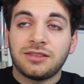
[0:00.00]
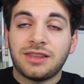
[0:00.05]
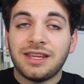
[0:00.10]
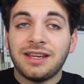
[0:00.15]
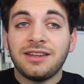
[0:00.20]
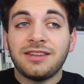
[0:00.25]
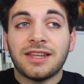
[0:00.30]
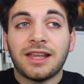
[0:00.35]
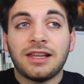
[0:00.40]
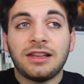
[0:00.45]

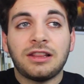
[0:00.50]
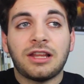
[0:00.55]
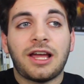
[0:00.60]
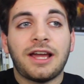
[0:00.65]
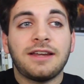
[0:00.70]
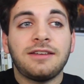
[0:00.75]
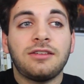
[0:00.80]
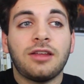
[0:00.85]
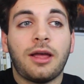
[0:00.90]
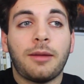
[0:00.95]
things that
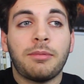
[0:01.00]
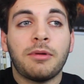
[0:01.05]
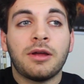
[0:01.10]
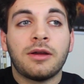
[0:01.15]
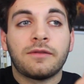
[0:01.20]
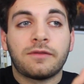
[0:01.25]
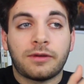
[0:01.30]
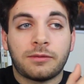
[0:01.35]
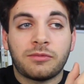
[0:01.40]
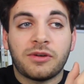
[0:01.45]
lined up
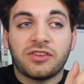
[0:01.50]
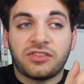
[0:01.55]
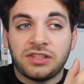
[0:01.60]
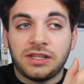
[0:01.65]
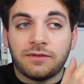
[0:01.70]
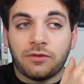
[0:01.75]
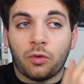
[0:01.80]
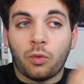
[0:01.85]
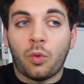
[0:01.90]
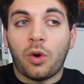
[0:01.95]
from
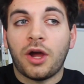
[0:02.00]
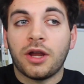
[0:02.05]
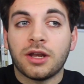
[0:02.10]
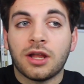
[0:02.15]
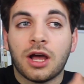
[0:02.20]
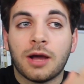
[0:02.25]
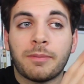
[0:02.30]
Resident Evil 1,